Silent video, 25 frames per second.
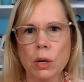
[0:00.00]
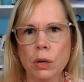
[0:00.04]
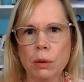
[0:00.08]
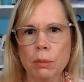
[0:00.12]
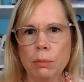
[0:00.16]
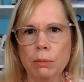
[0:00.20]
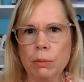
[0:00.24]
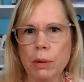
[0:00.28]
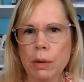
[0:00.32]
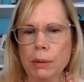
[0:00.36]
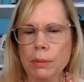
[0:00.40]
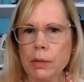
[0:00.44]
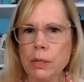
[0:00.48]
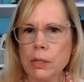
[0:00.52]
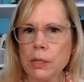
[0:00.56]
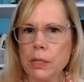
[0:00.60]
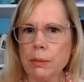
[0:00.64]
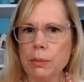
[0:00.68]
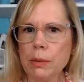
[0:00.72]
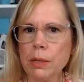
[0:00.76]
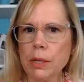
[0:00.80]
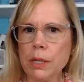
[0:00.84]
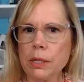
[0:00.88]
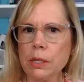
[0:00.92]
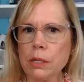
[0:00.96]
maybe
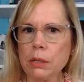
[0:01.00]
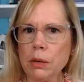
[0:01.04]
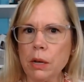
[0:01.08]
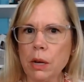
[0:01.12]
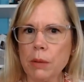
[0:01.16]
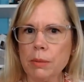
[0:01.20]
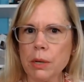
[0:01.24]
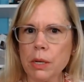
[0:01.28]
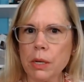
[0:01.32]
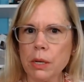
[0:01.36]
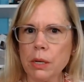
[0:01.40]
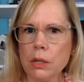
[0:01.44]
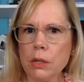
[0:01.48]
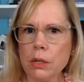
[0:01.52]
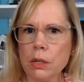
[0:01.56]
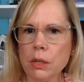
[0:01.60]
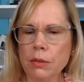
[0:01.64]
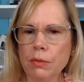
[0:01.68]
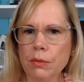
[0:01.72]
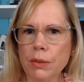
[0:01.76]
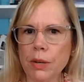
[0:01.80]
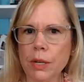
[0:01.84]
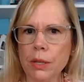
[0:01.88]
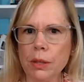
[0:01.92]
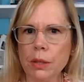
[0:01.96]
somebody that's coming into the
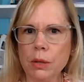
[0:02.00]
faith